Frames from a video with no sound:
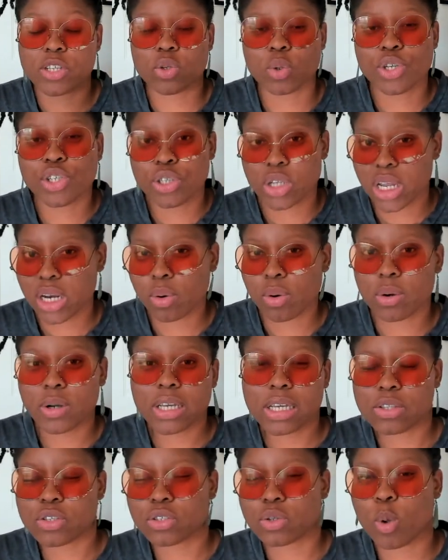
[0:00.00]
So in January,
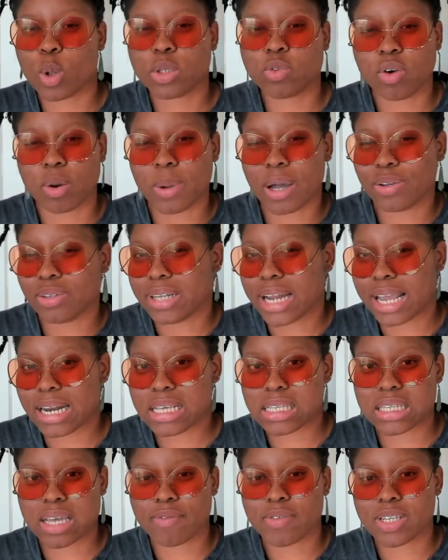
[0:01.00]
it sold for about
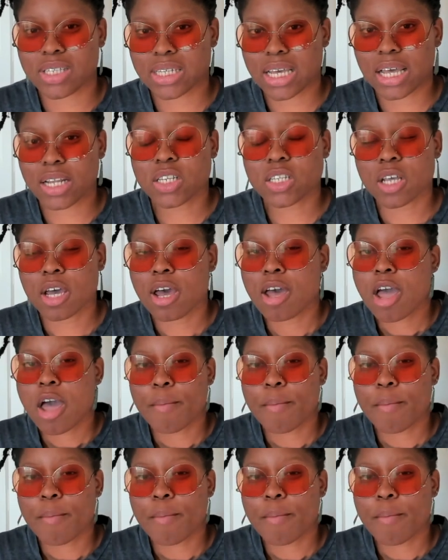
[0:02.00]
97 cents,